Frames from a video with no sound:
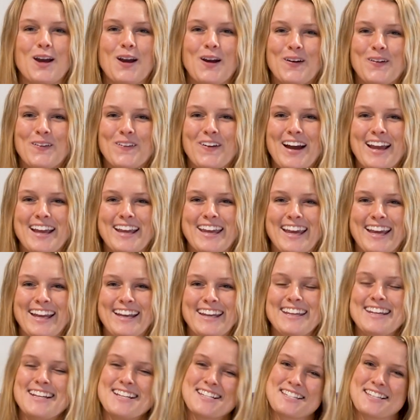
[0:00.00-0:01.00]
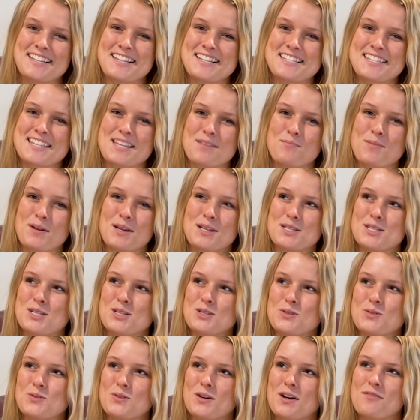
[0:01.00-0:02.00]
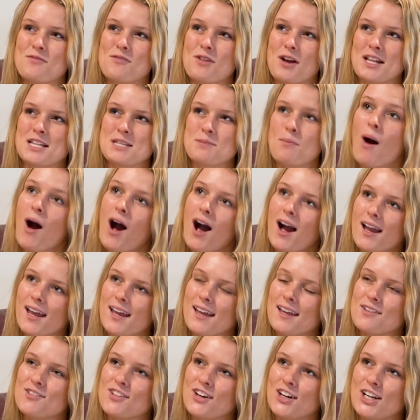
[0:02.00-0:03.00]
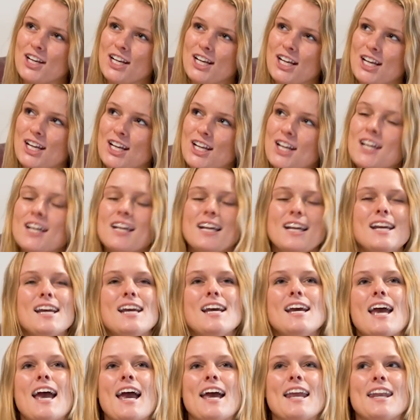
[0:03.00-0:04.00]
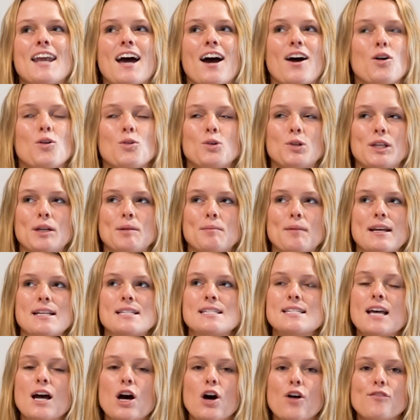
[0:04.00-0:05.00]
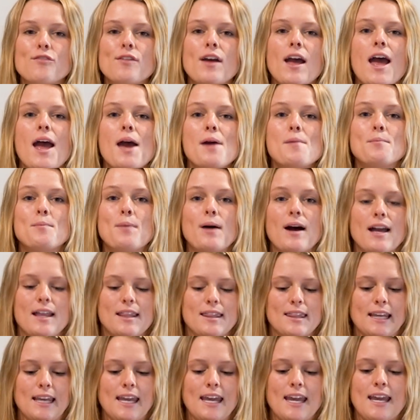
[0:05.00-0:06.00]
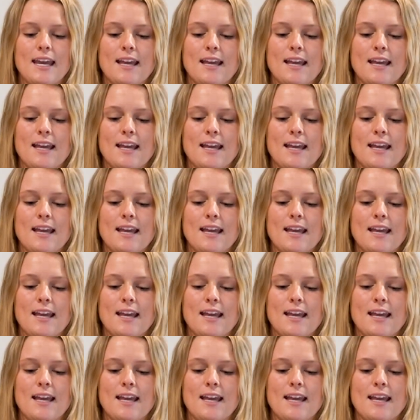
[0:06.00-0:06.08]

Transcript: so I can easily slip it into a friend's pocket if I need and not hold it myself. But